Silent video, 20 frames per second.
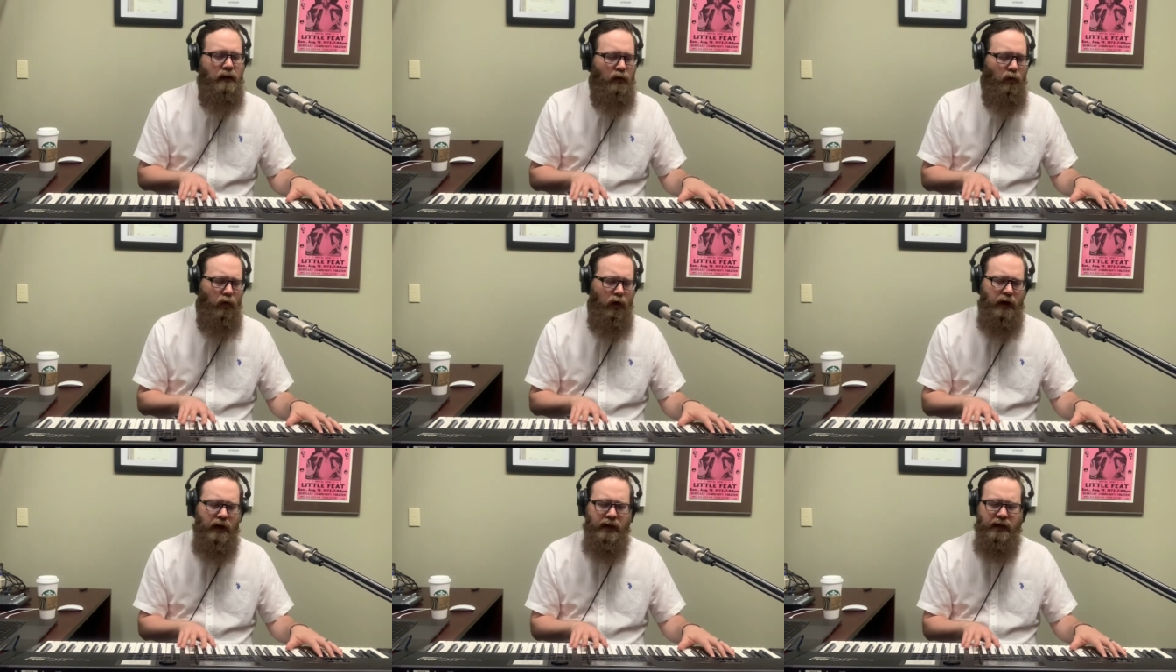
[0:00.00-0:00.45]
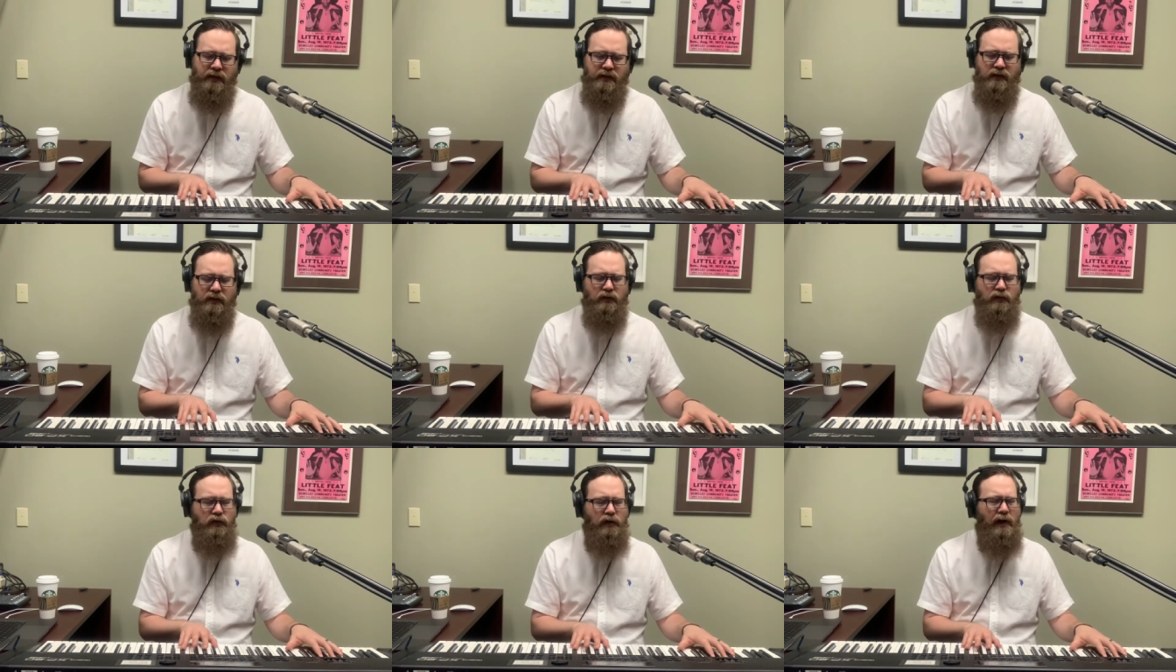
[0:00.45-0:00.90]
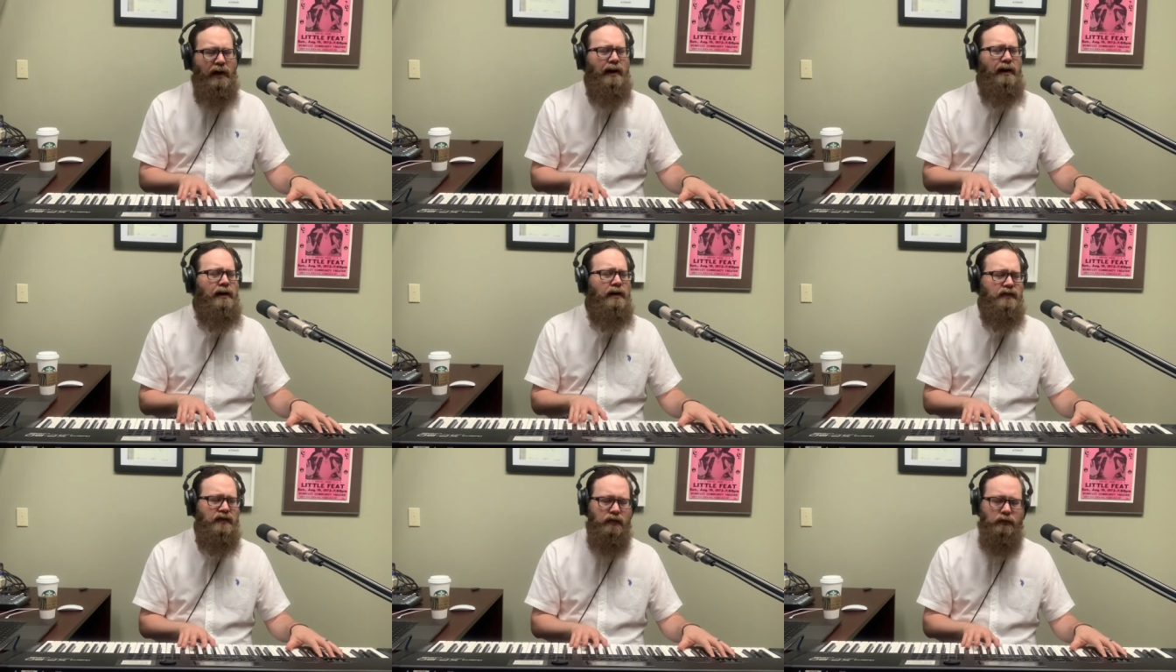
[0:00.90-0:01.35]
wears a
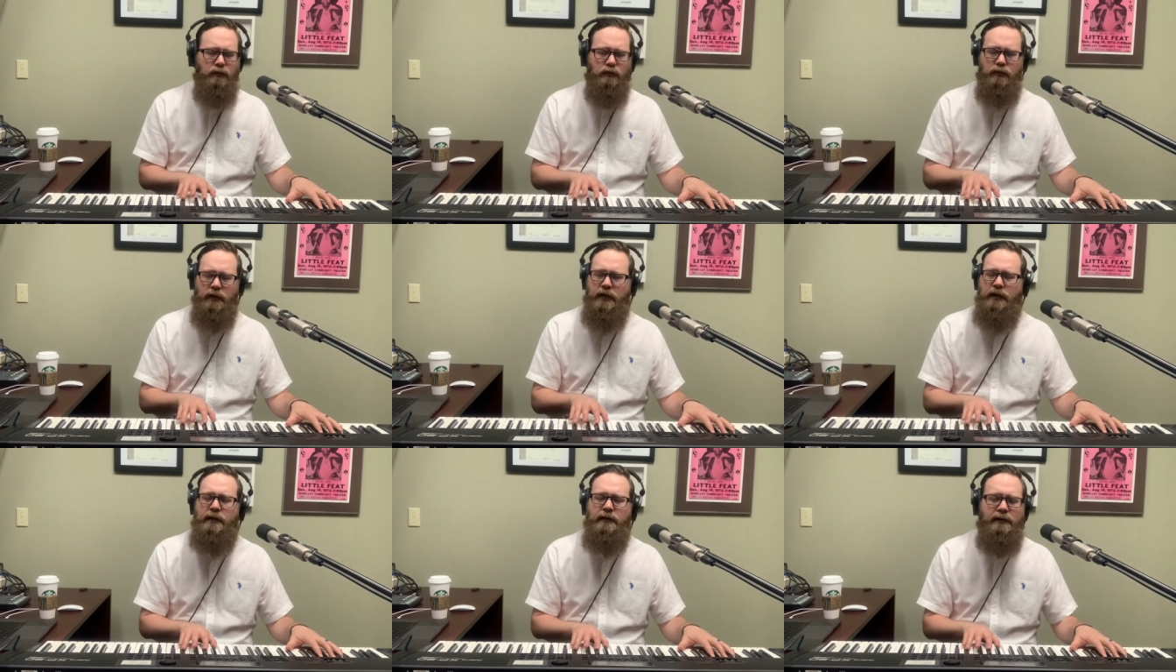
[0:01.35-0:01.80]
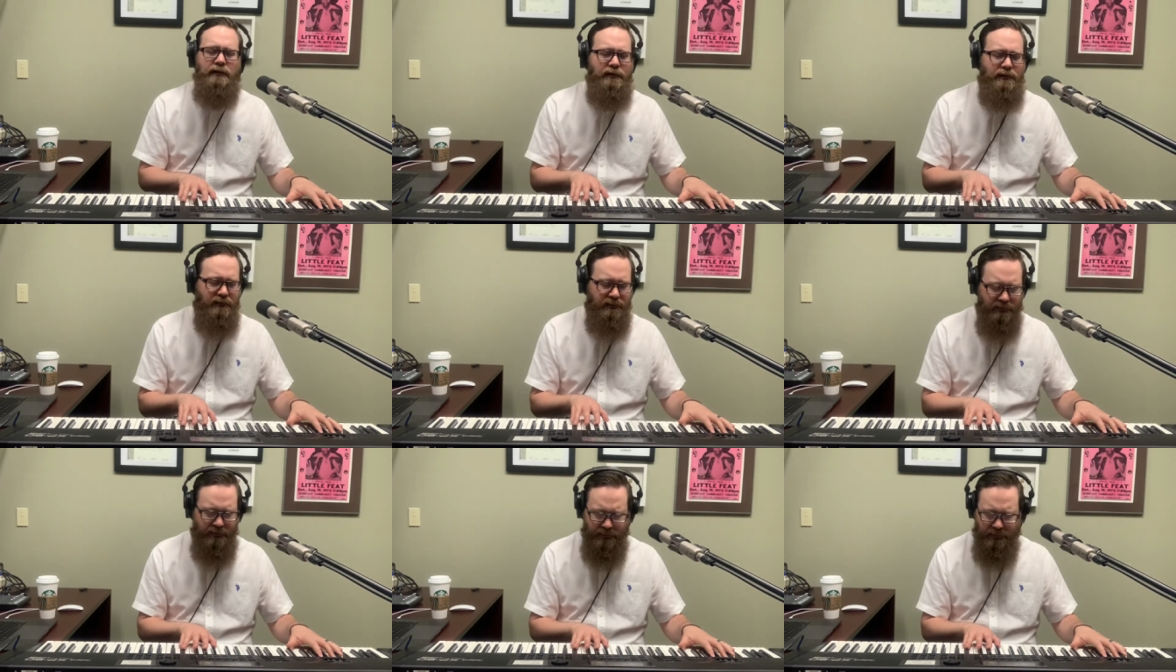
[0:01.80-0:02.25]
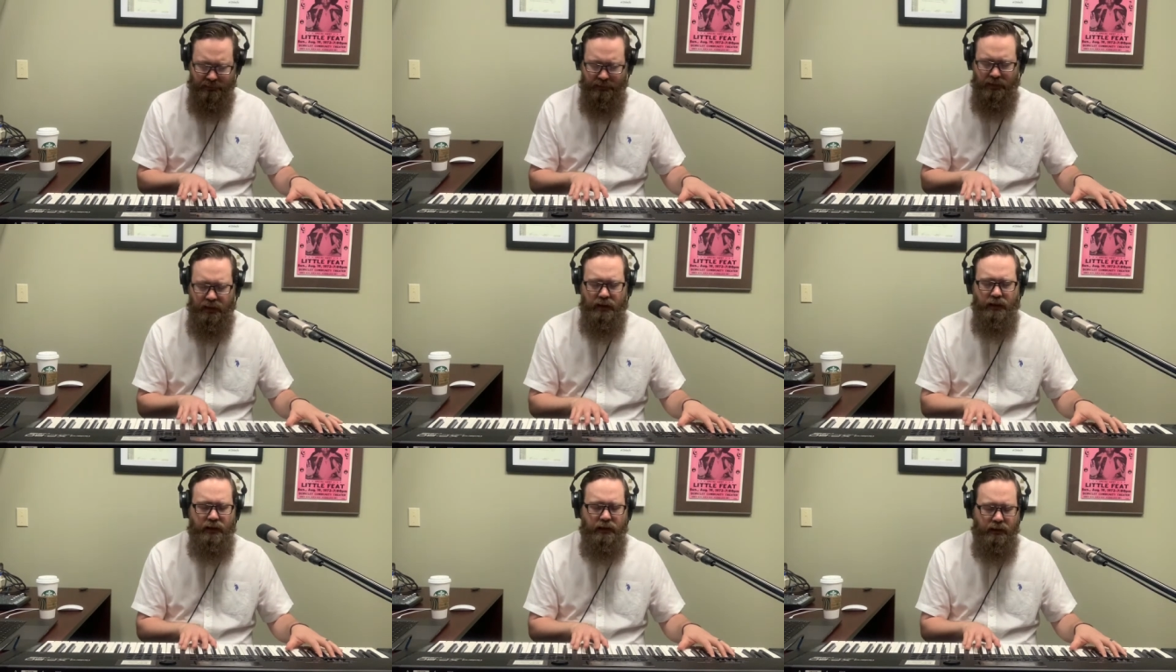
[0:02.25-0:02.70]
cross around her
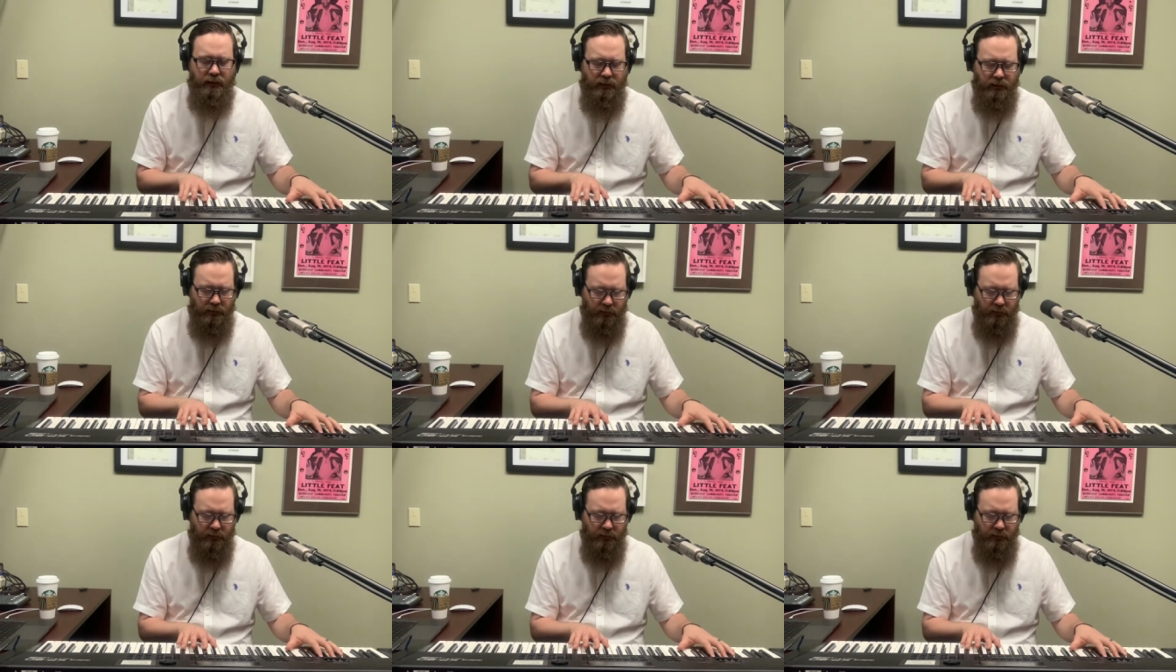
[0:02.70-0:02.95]
neck.